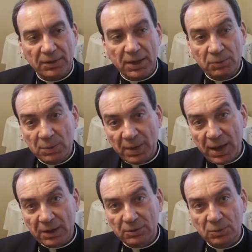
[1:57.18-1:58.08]
Then went
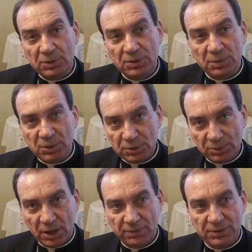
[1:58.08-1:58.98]
back and worked in the
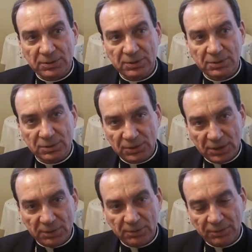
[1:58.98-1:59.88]
bishop's office in Sioux
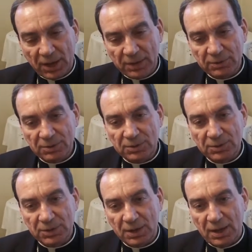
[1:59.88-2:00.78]
City for 5
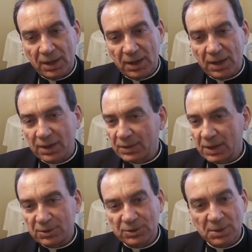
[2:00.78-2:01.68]
years. And then
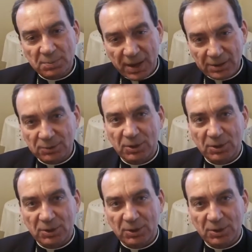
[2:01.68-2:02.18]
I was sent back to